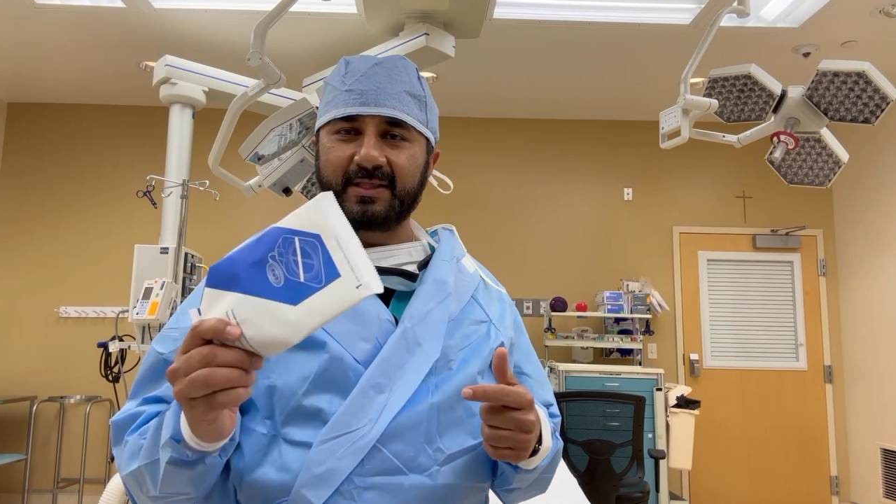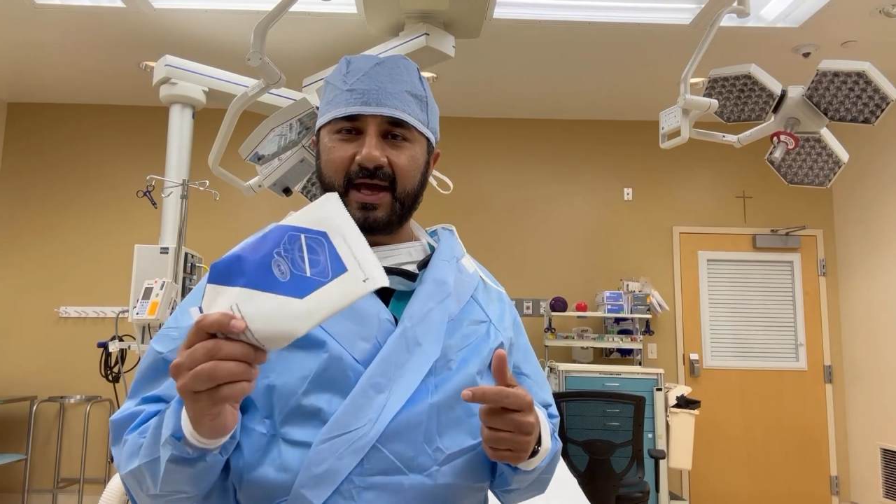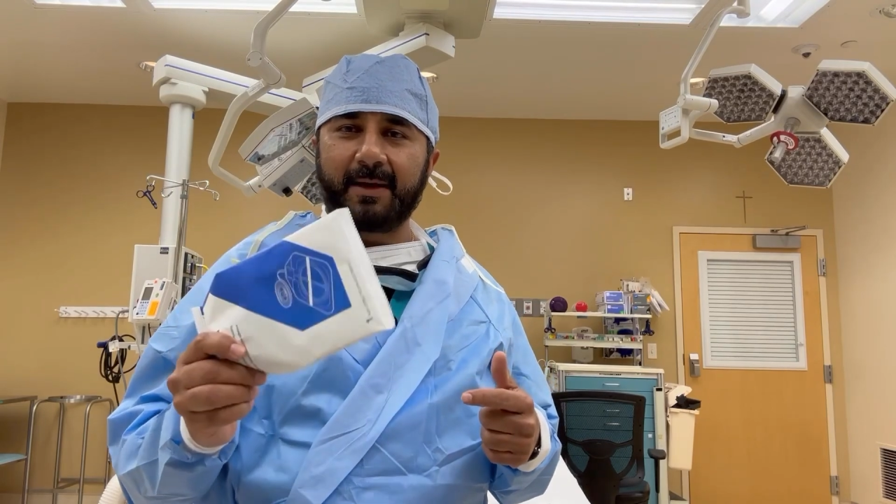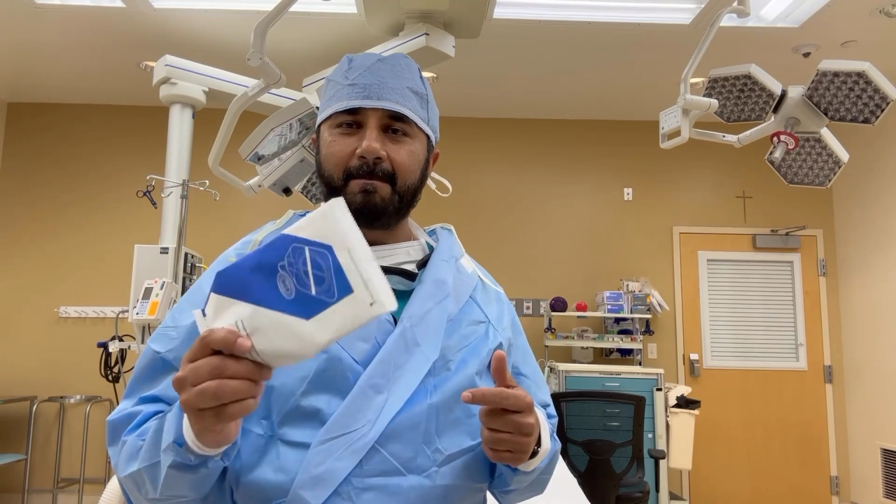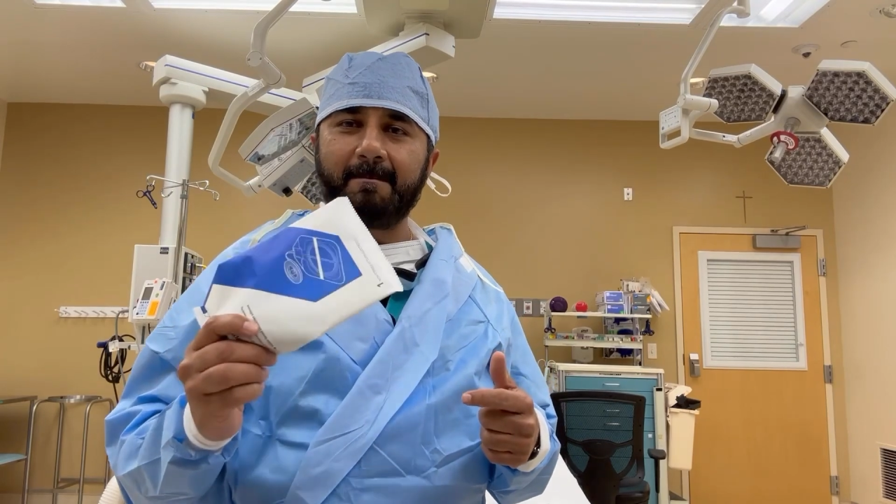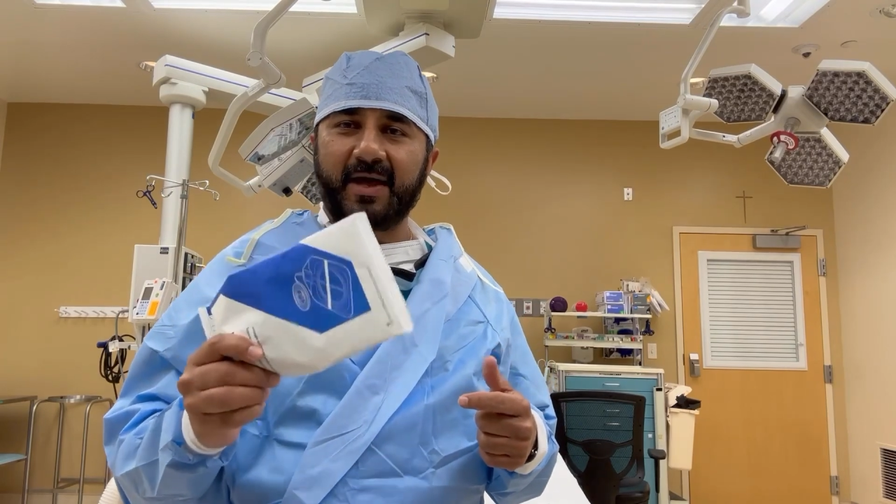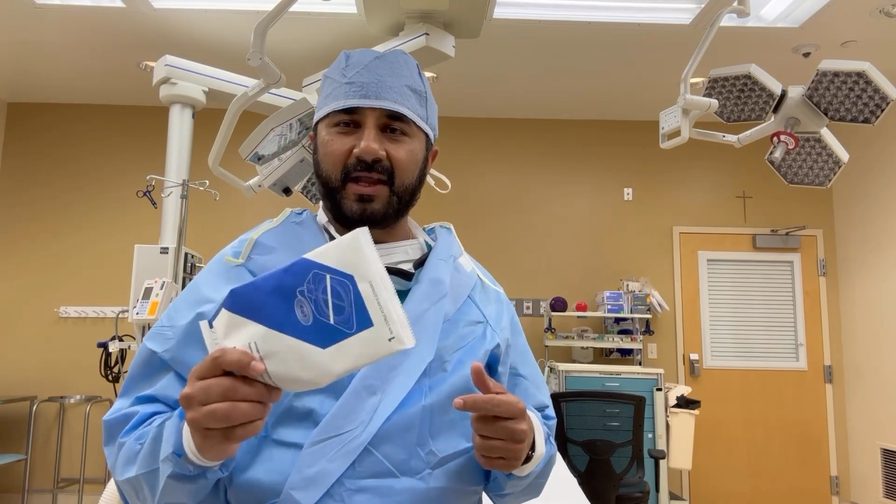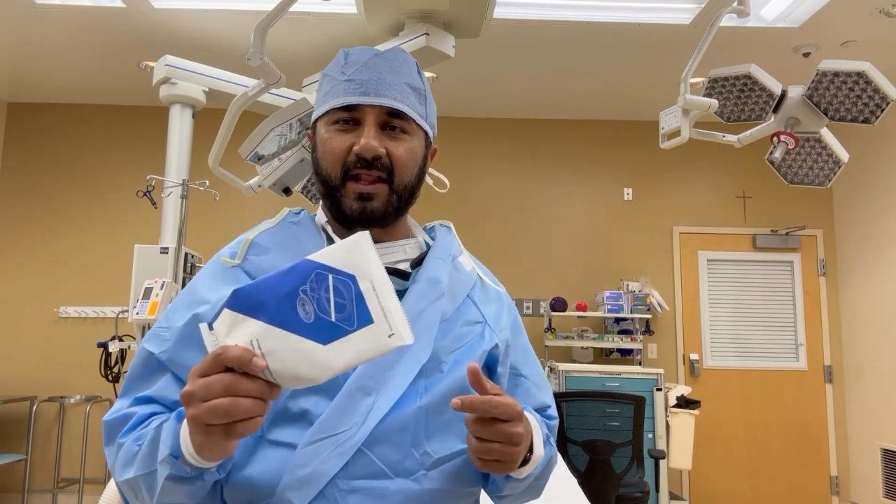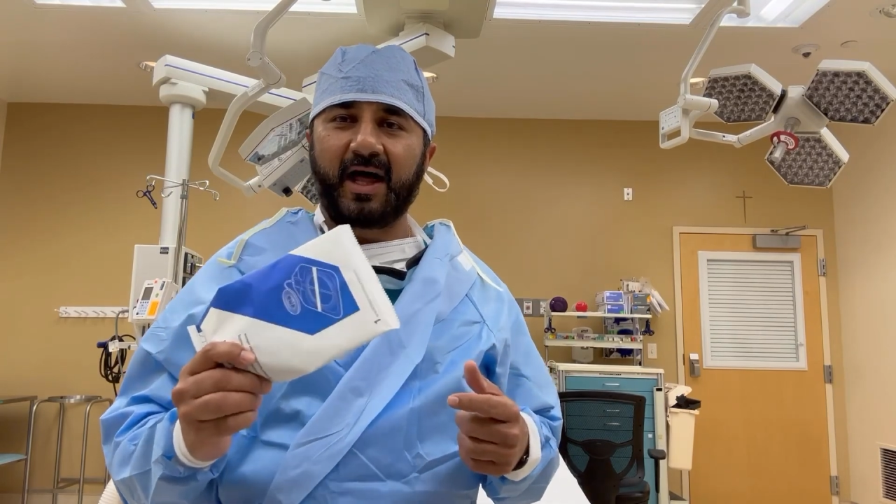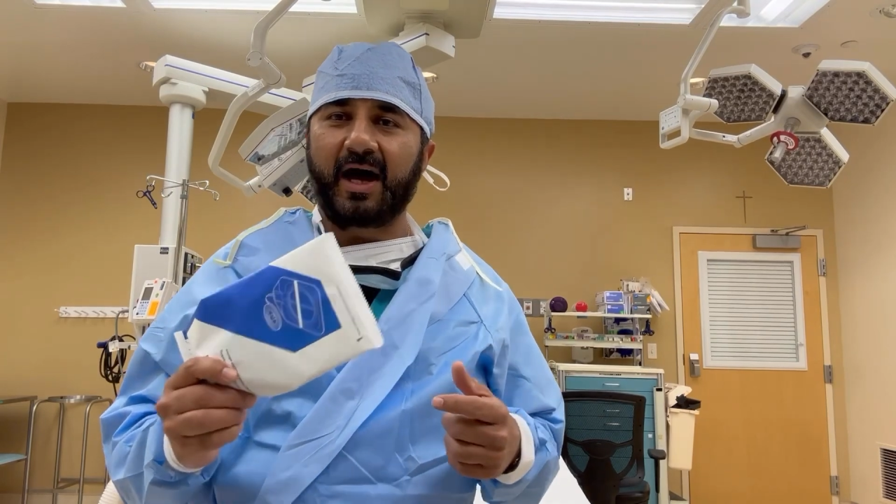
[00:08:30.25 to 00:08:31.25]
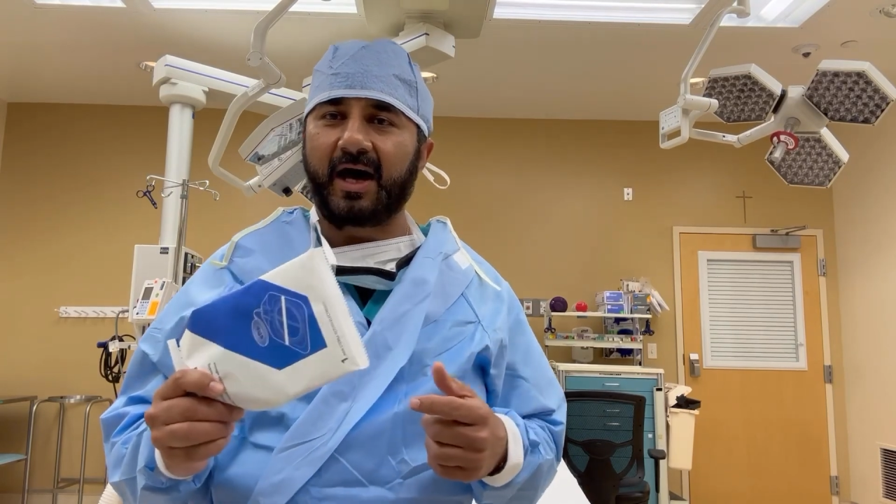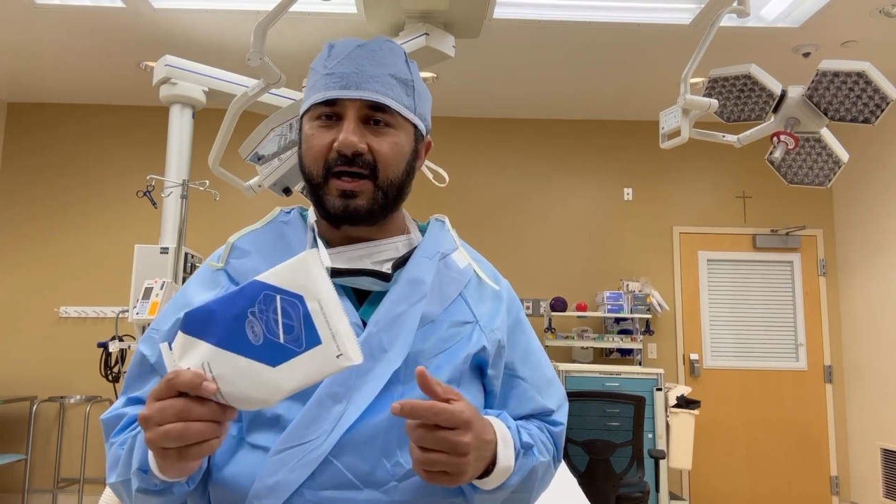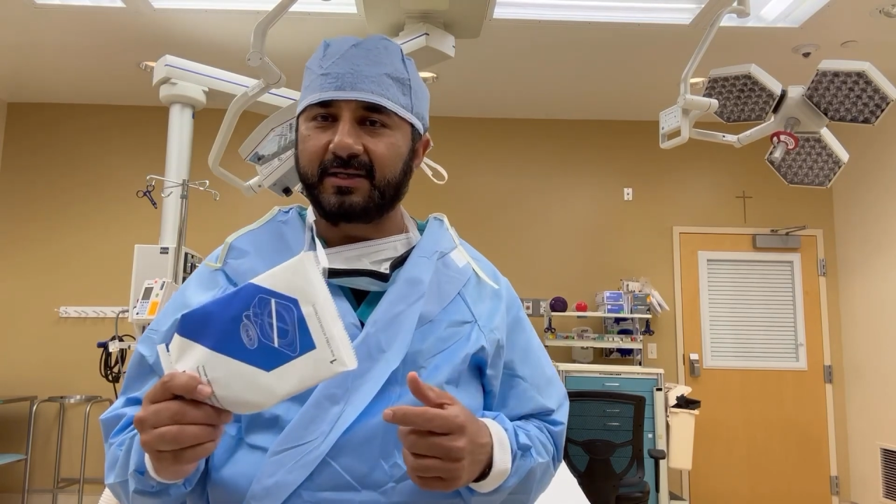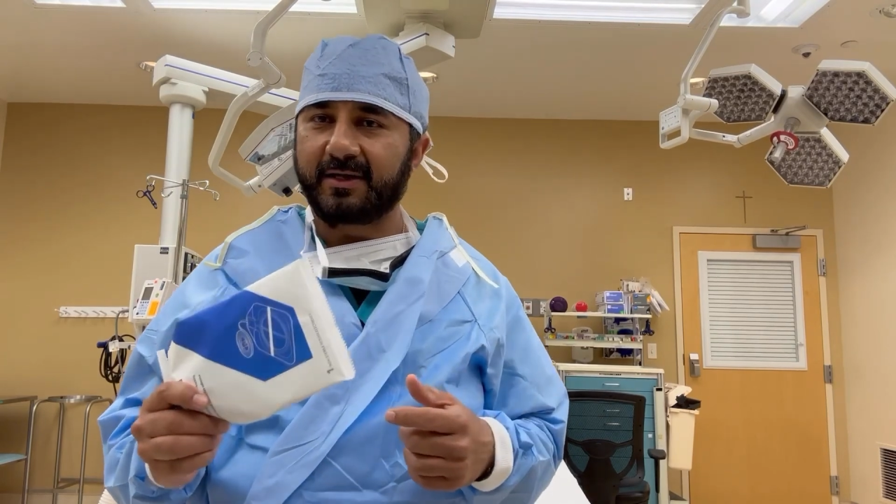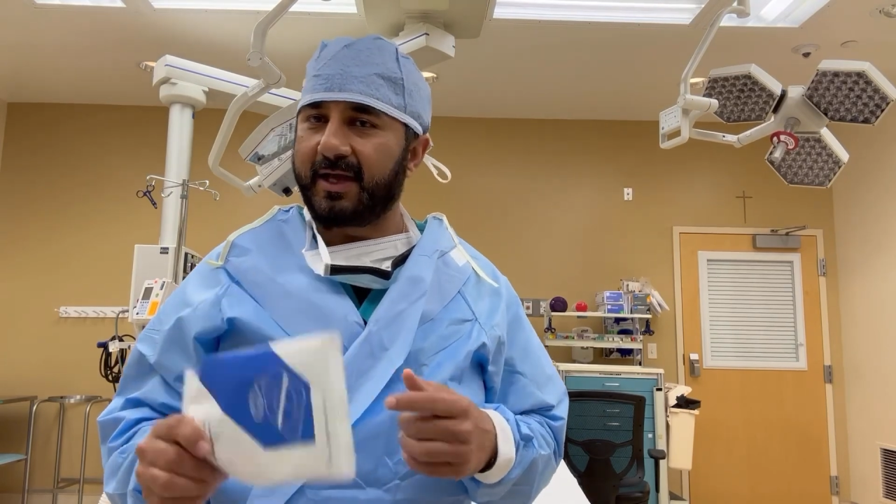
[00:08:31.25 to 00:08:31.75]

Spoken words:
that metal hot